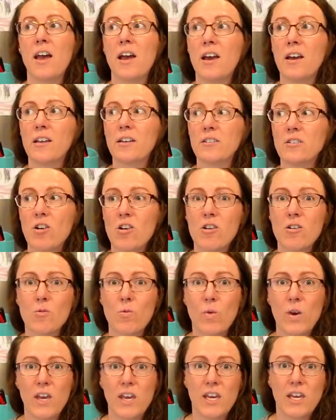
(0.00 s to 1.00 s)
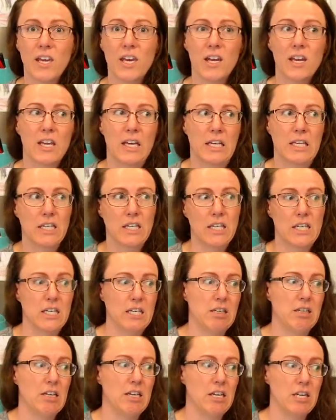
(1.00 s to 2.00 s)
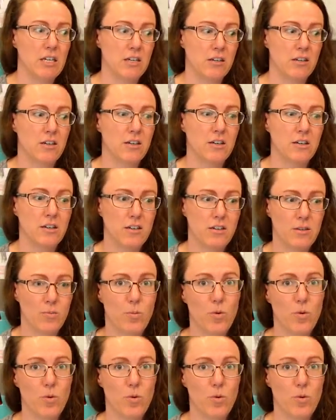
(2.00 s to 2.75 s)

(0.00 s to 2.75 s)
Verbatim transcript: and are we getting near the